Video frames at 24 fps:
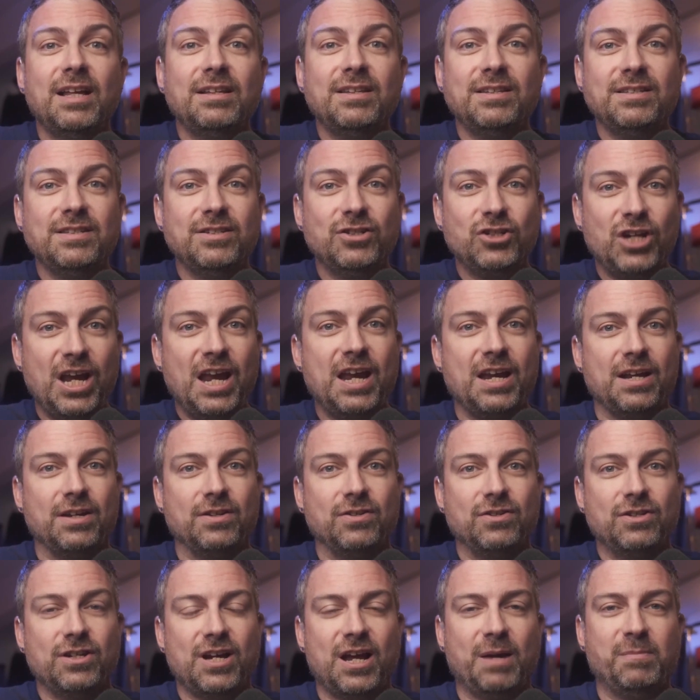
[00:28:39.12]
doesn't
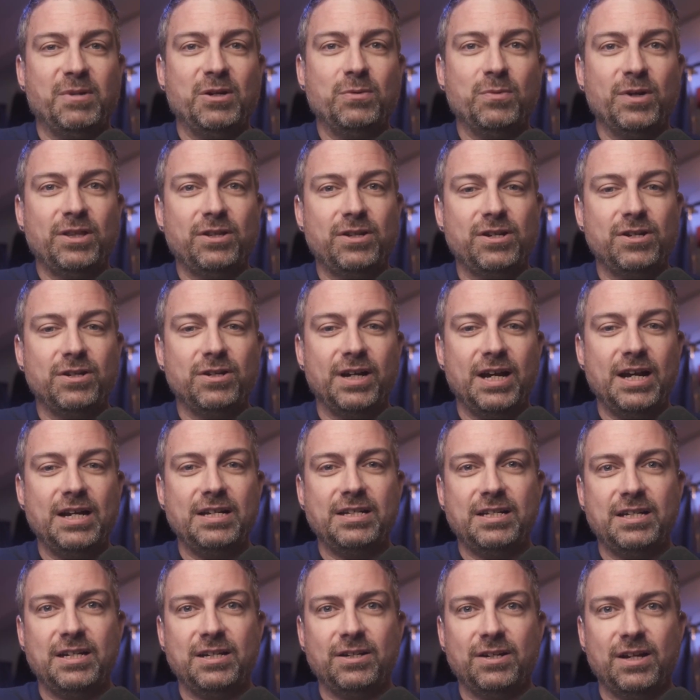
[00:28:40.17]
change. I mean, whether you're
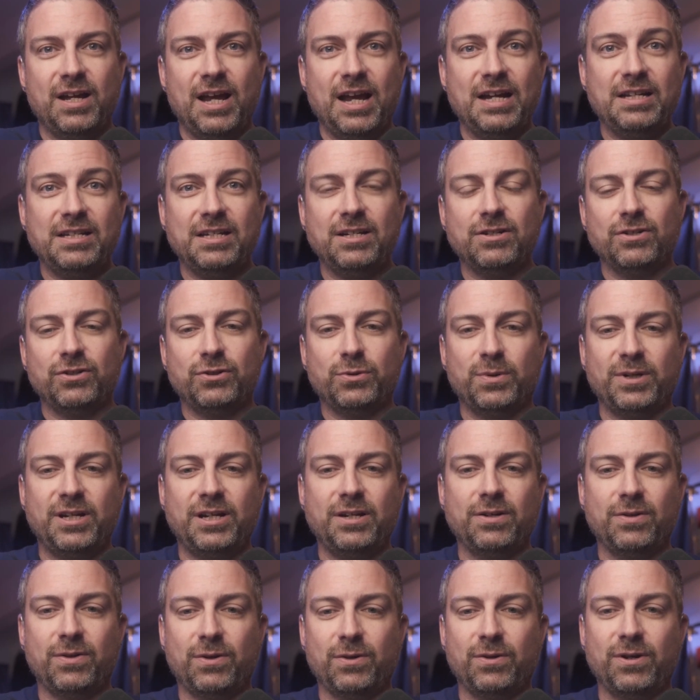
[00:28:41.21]
18 or
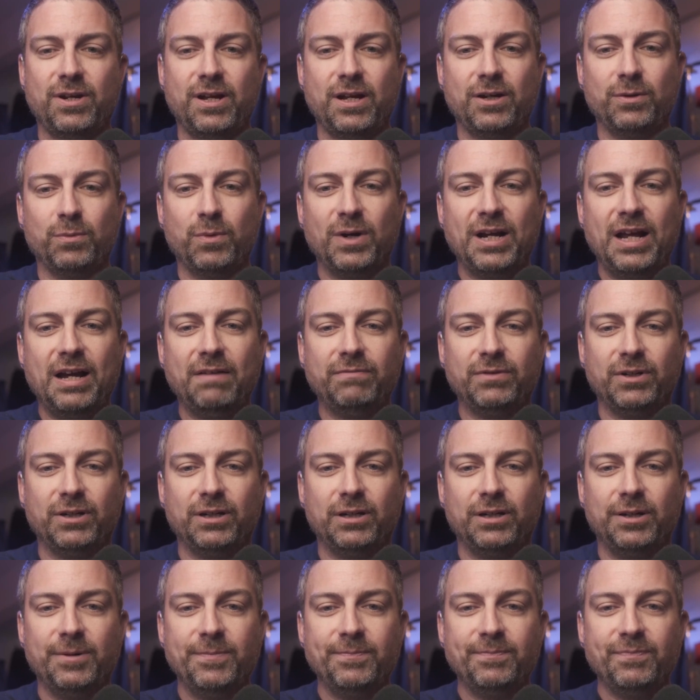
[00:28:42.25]
28 or 38 or
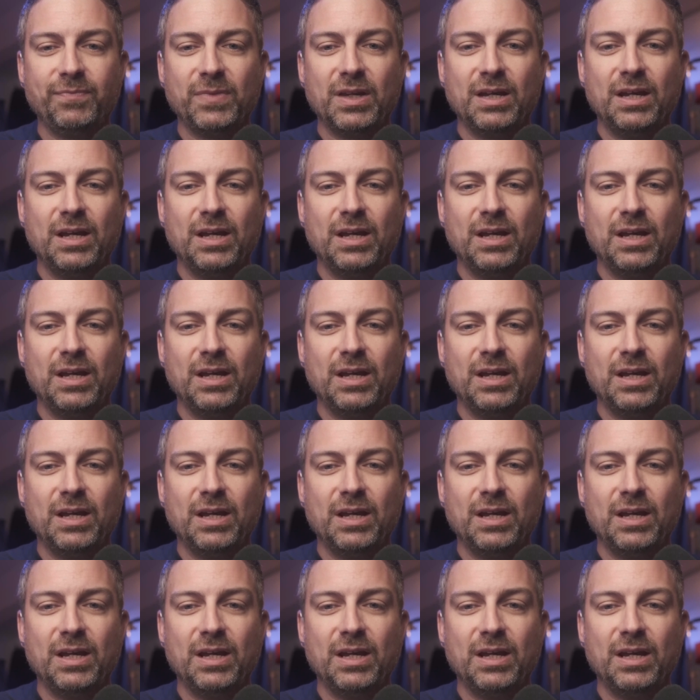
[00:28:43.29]
whatever,